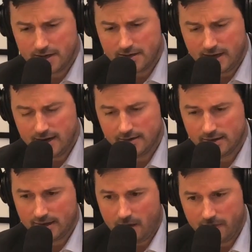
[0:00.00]
data sets
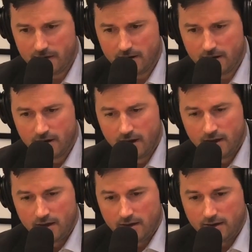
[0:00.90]
out there
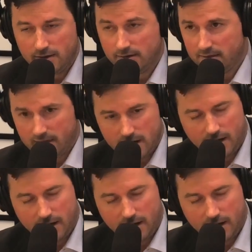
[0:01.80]
is synthetic